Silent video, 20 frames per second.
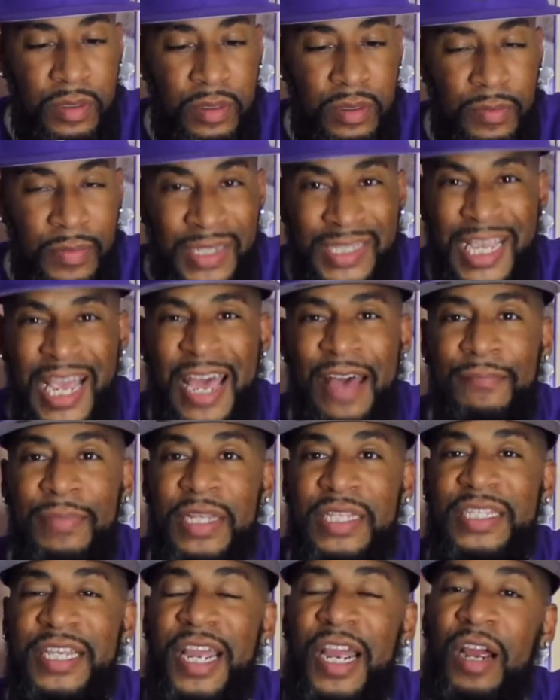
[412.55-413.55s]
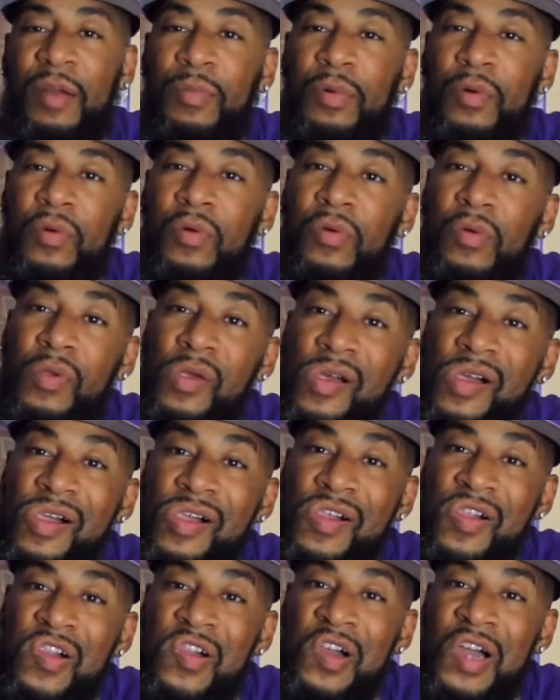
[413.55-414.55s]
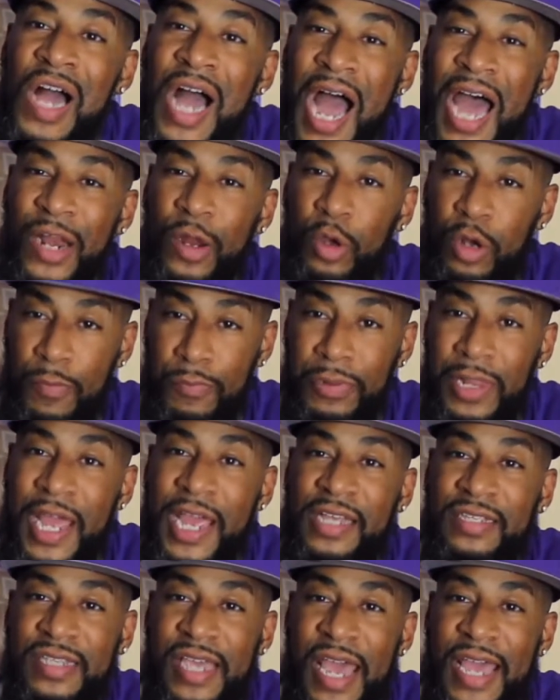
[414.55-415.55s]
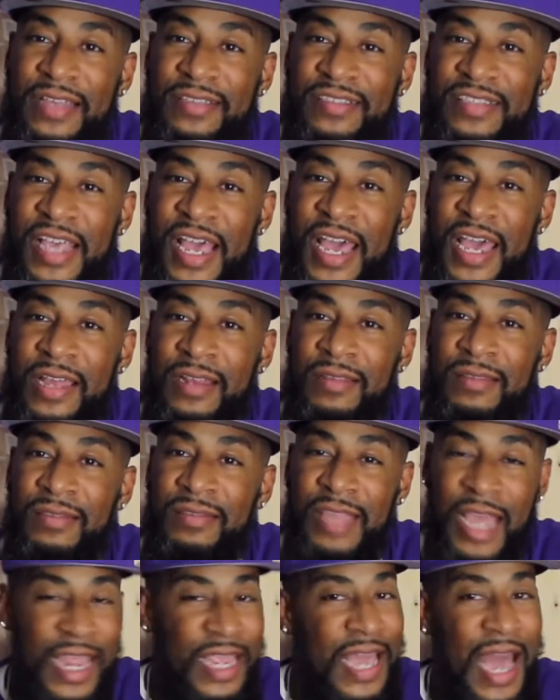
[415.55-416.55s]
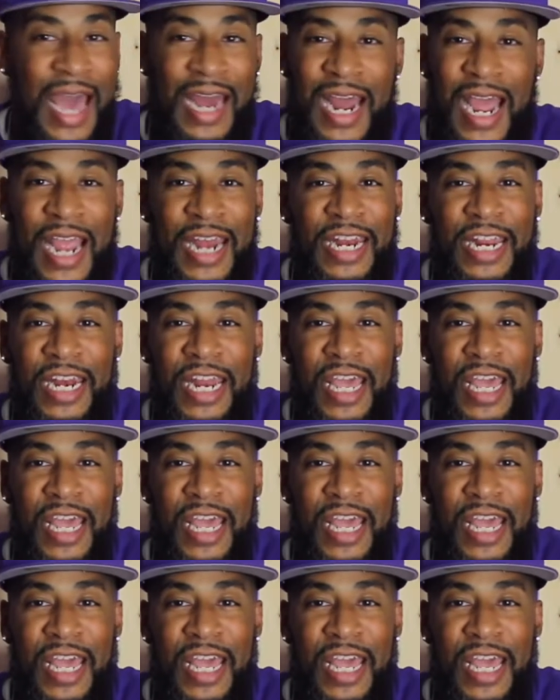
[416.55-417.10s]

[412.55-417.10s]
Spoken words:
But they have been terrible. I know the players can't say it. Thank God I ain't in the